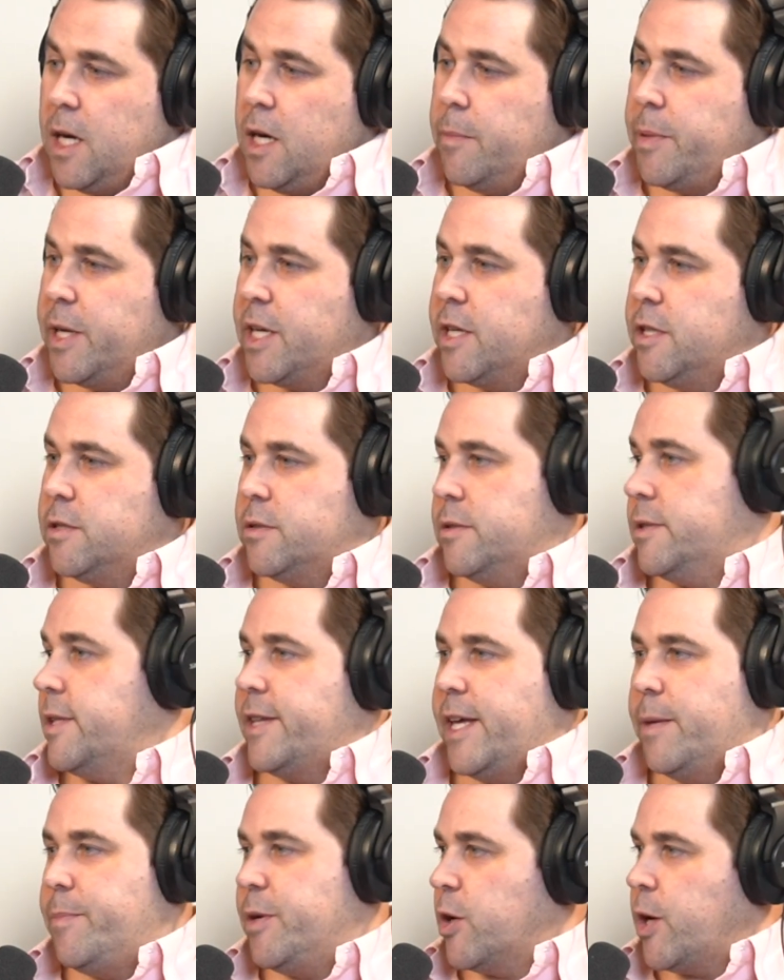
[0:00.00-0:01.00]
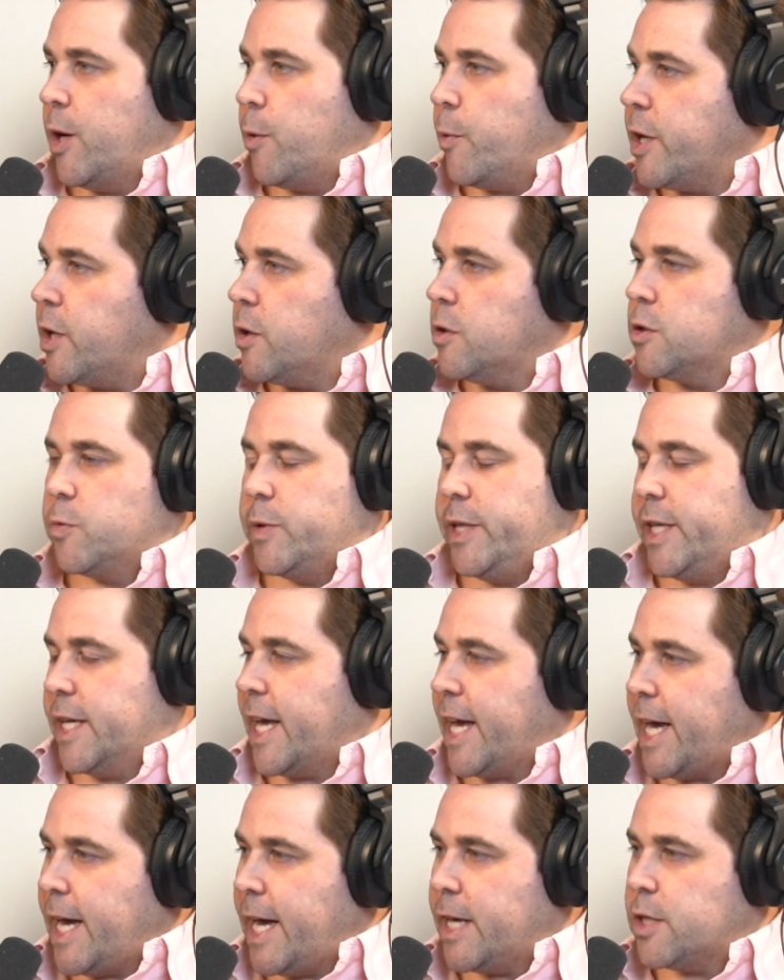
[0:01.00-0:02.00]
Because they've been great renters. We
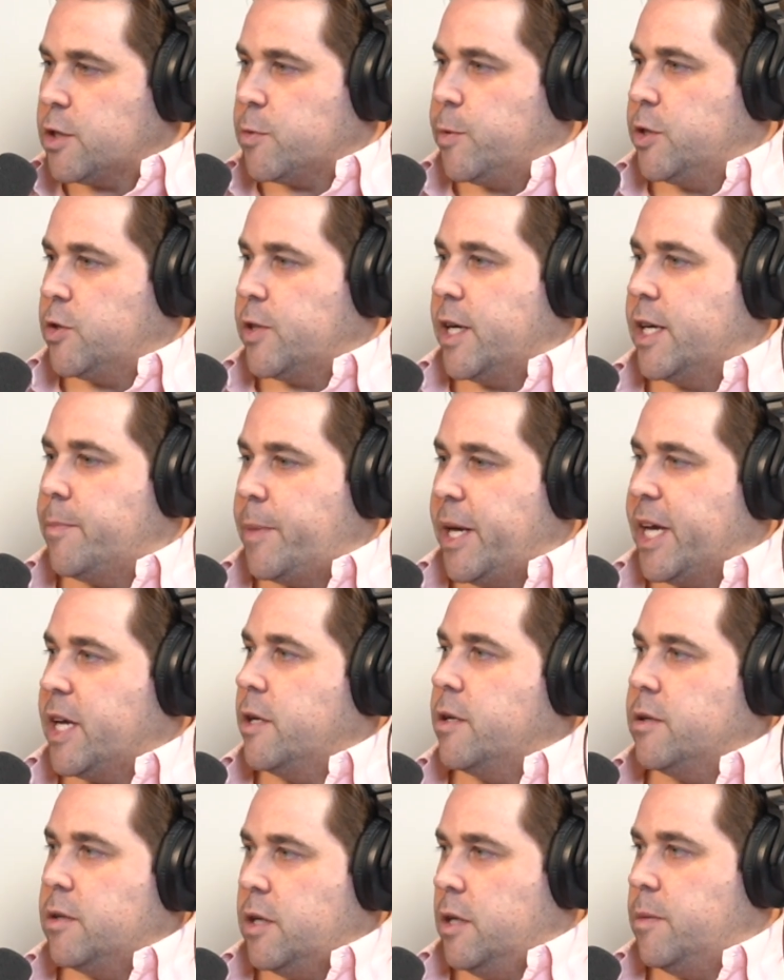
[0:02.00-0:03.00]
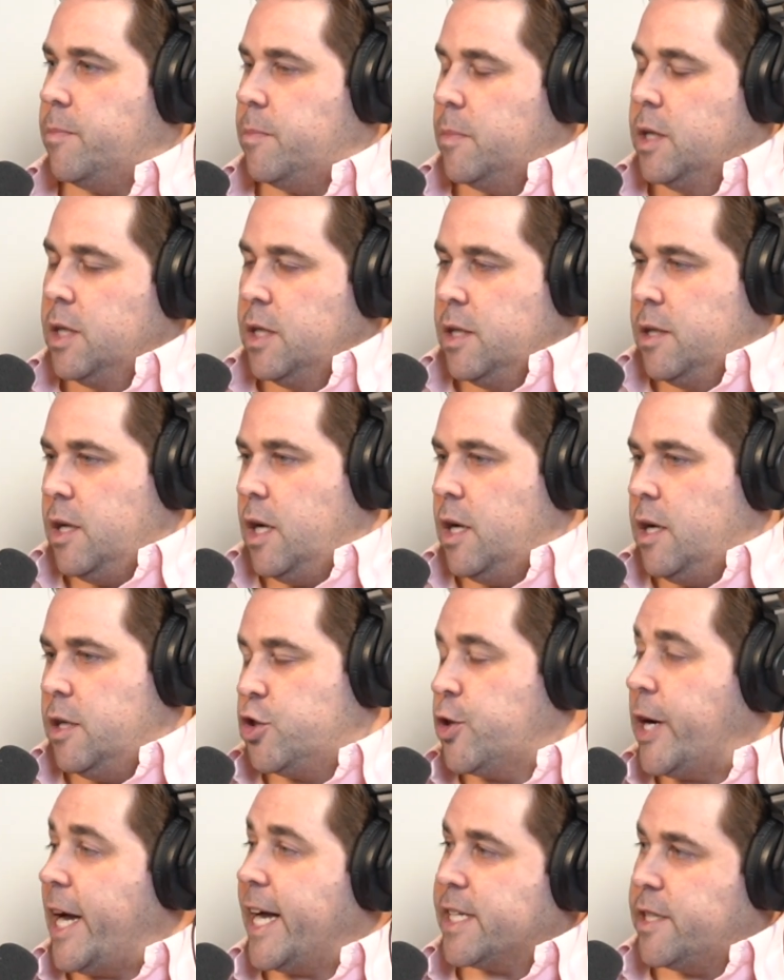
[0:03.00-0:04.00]
need cash. We were trying to make it
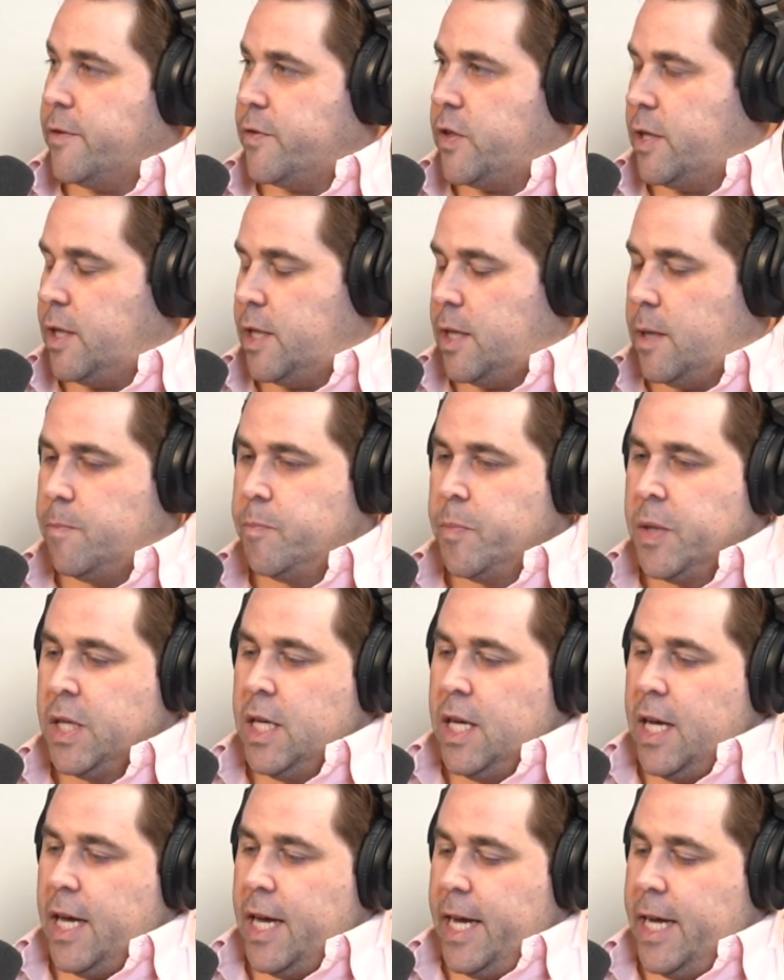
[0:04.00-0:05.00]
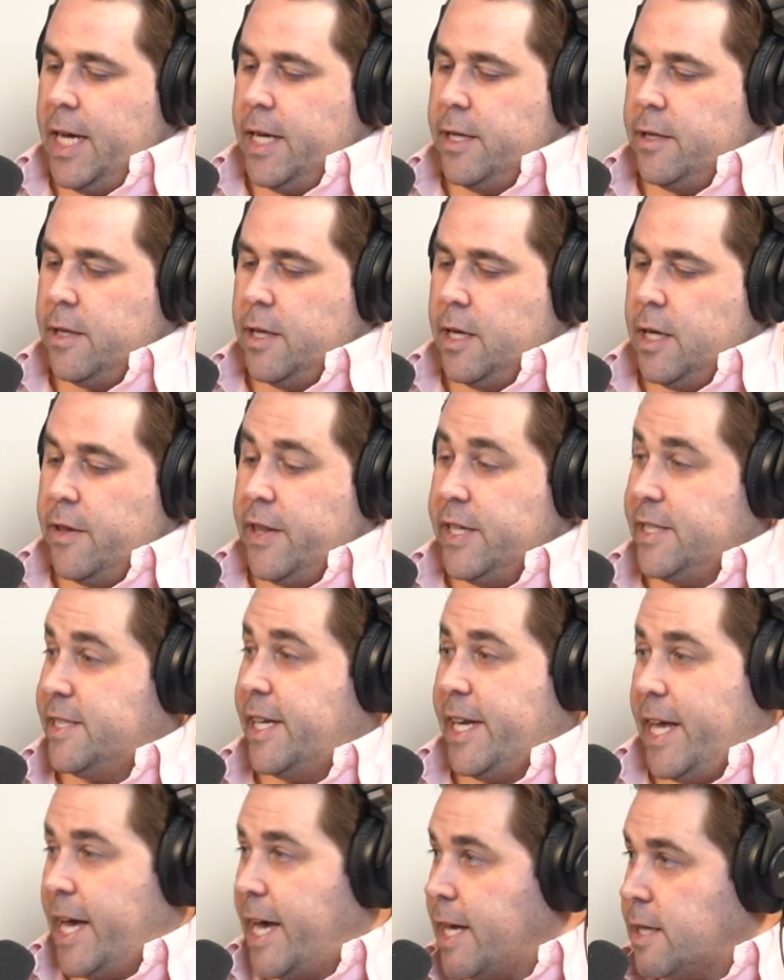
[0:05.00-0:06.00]
attractive to them. And they
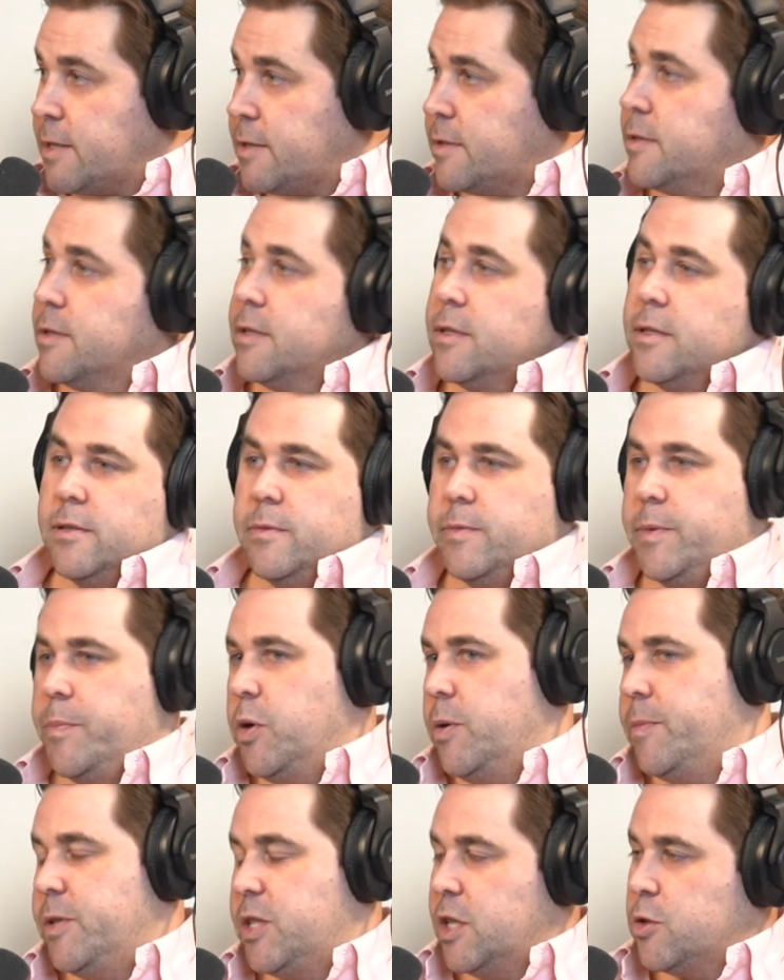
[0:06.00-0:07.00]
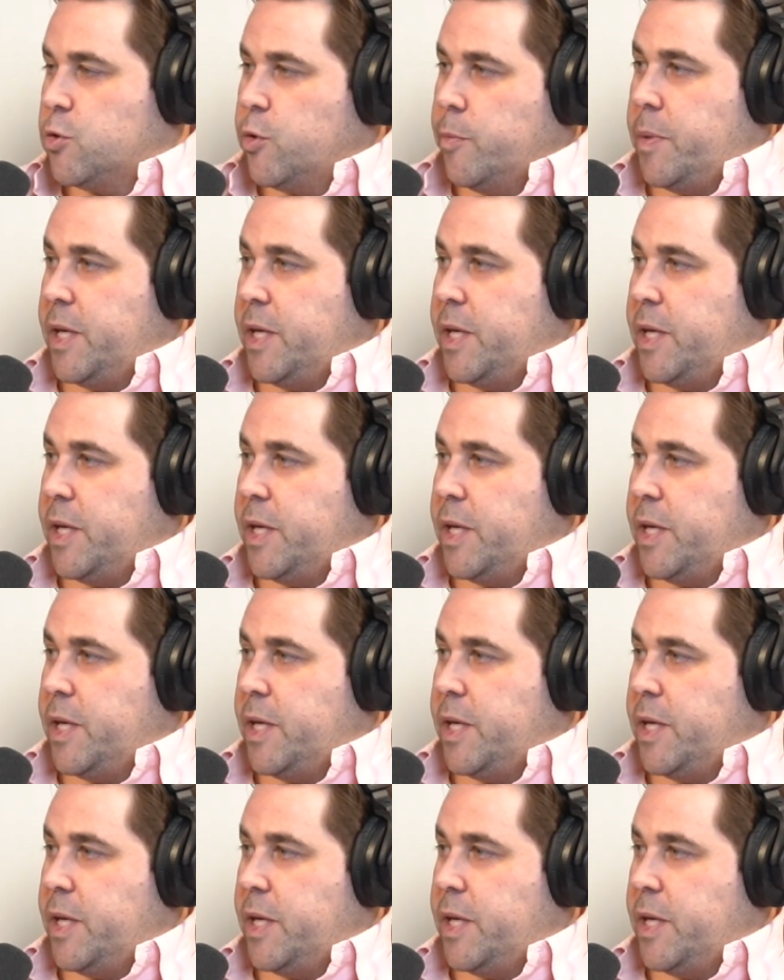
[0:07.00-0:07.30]
said yes. We put them in touch with